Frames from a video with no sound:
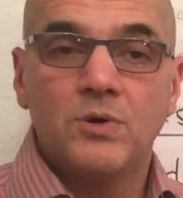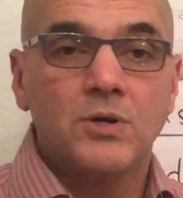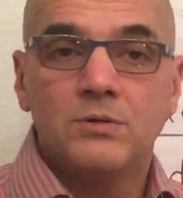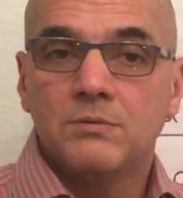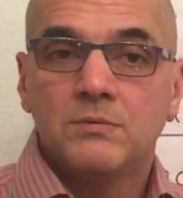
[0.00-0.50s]

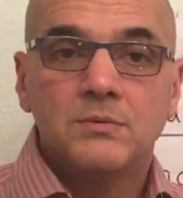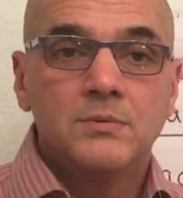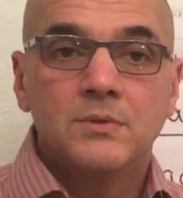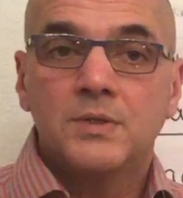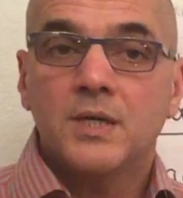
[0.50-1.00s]
wrong.
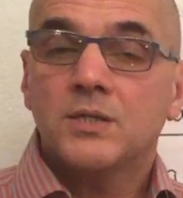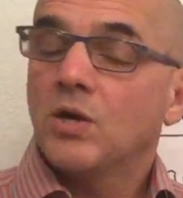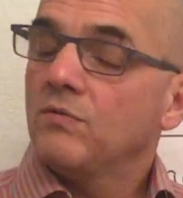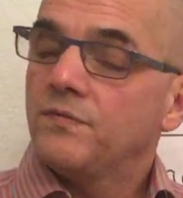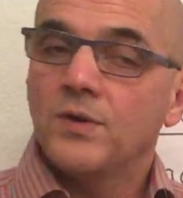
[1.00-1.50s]
Yeah,
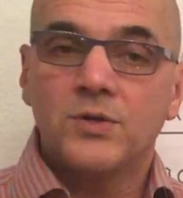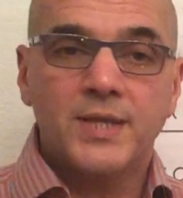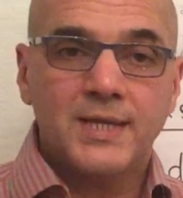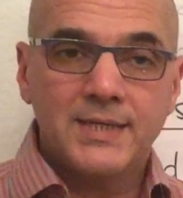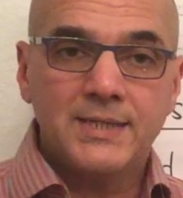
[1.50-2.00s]
don't follow
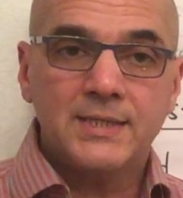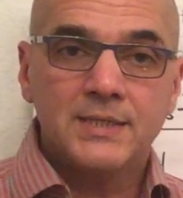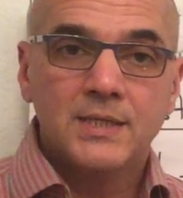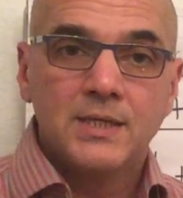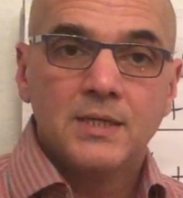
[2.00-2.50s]
that lead.
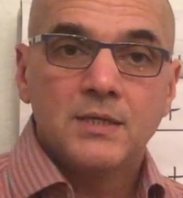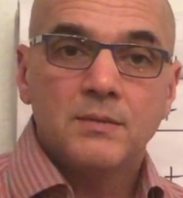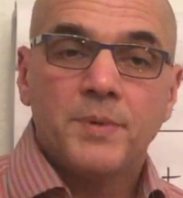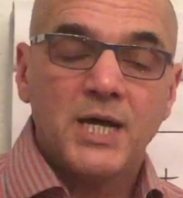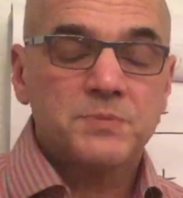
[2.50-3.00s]

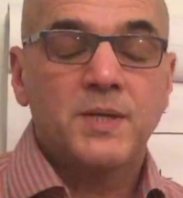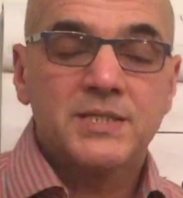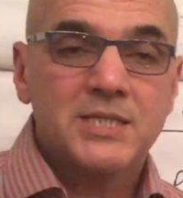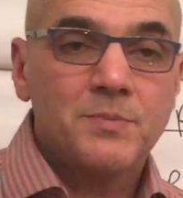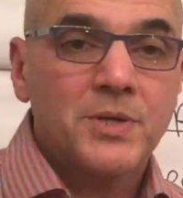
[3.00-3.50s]
The past
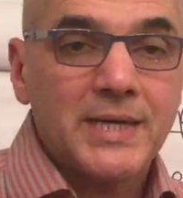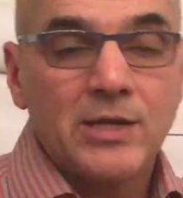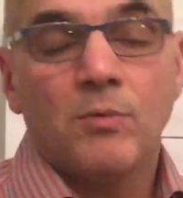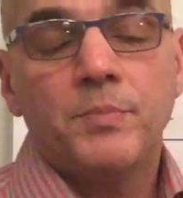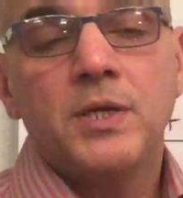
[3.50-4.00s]
participle
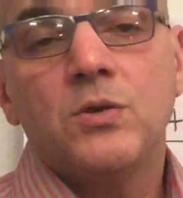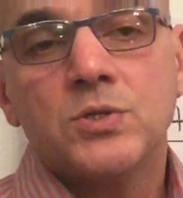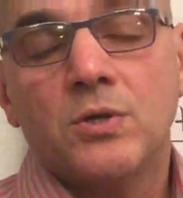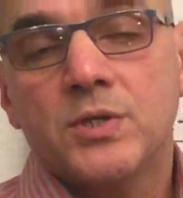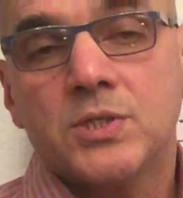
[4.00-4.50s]
cannot be
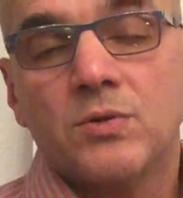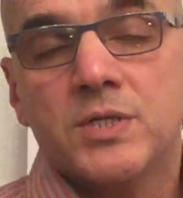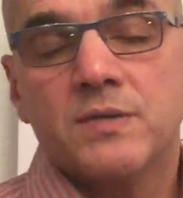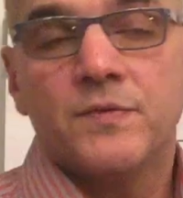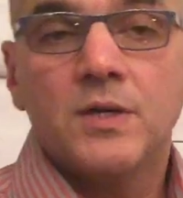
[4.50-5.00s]
used on its own
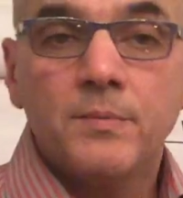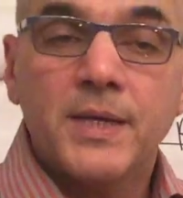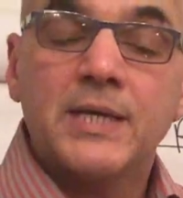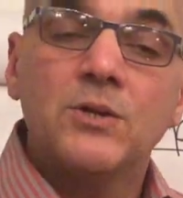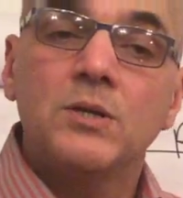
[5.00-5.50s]
as a verb.
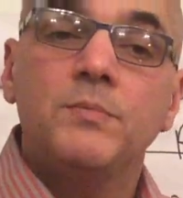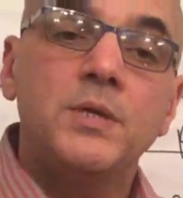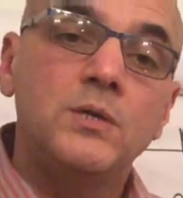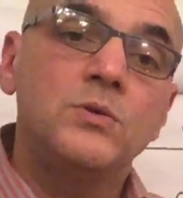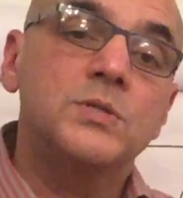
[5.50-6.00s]
It can only be
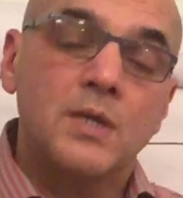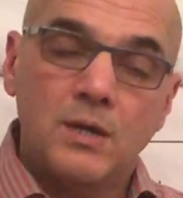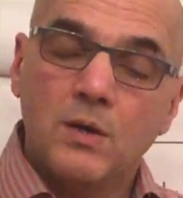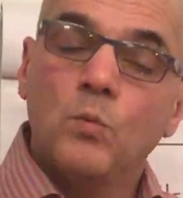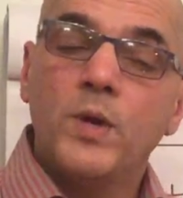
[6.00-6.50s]
used
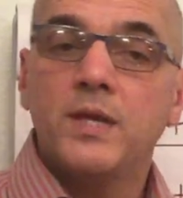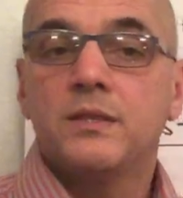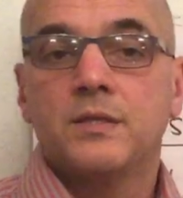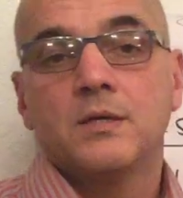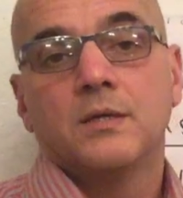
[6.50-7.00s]

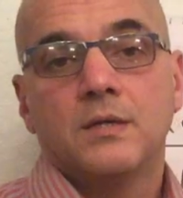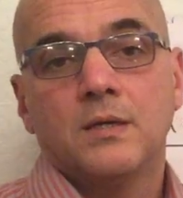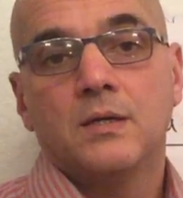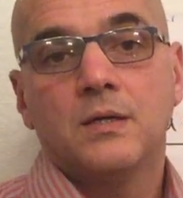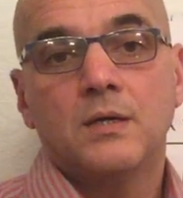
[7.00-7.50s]
with
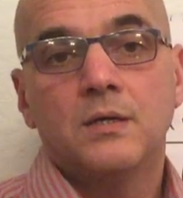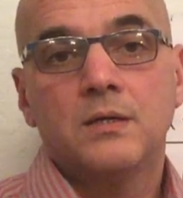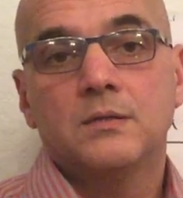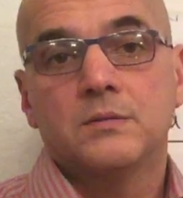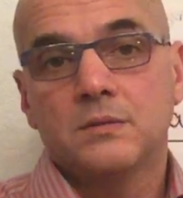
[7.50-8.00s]

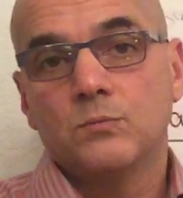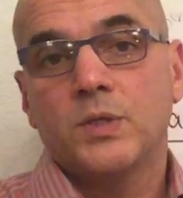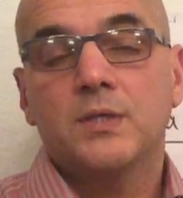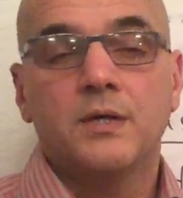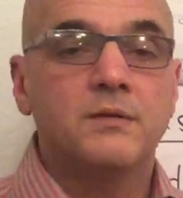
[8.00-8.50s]
other
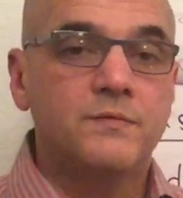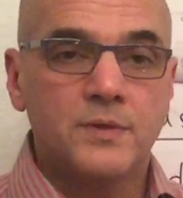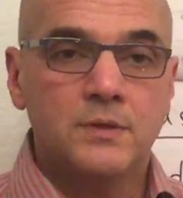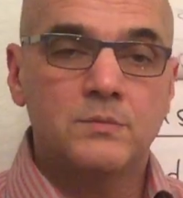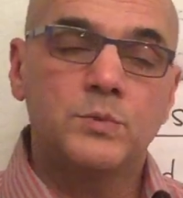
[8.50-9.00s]

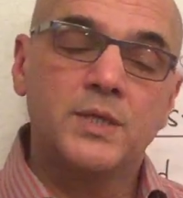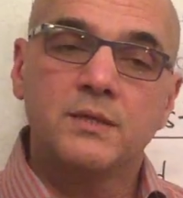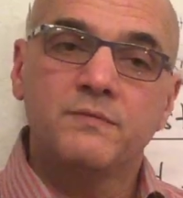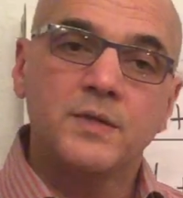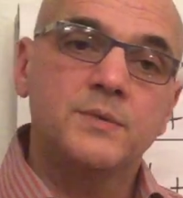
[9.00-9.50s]

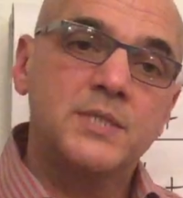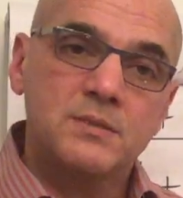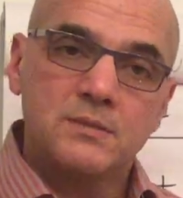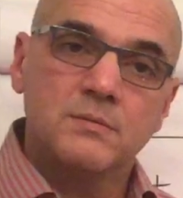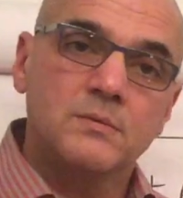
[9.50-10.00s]
verbs.
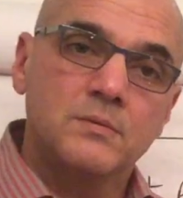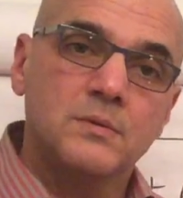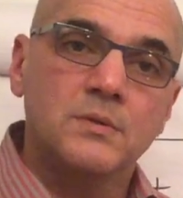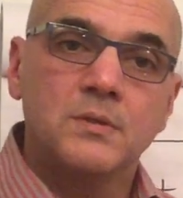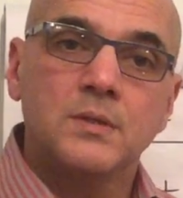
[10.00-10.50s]
That's,
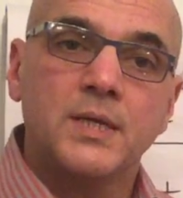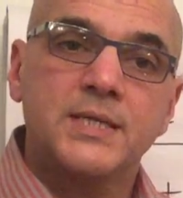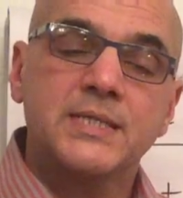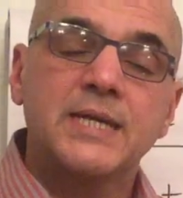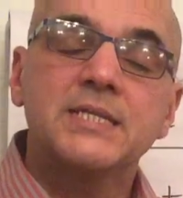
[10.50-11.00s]

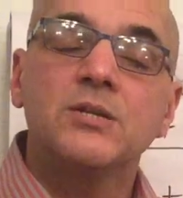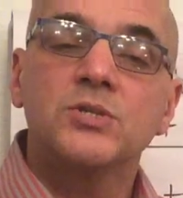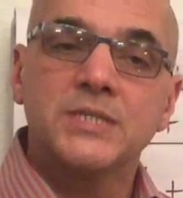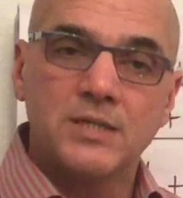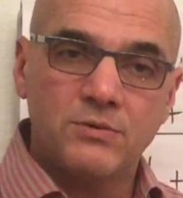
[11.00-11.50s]
like I said, as an
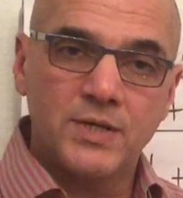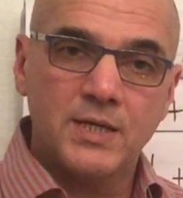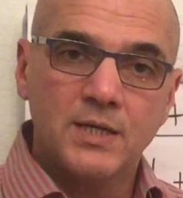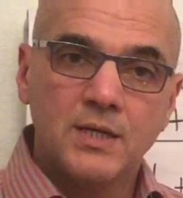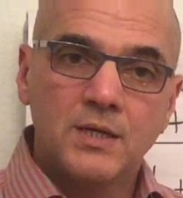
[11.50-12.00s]

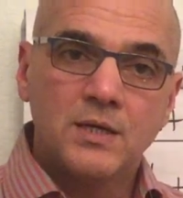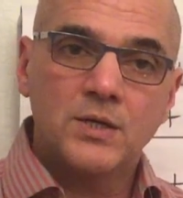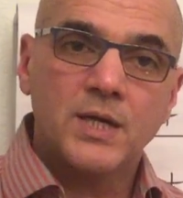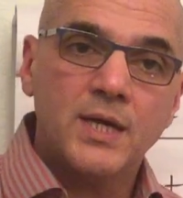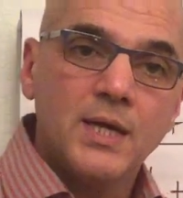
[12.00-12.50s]
auxiliary.
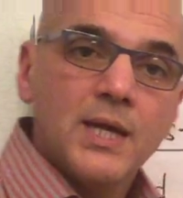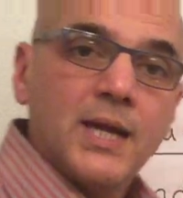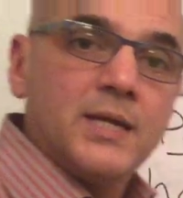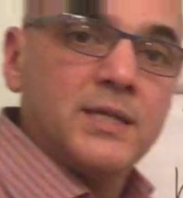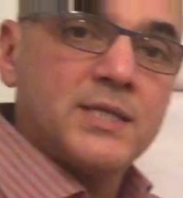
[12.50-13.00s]
Okay,
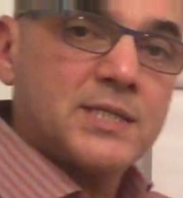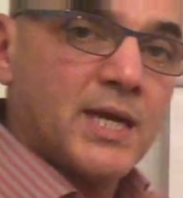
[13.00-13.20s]
and in this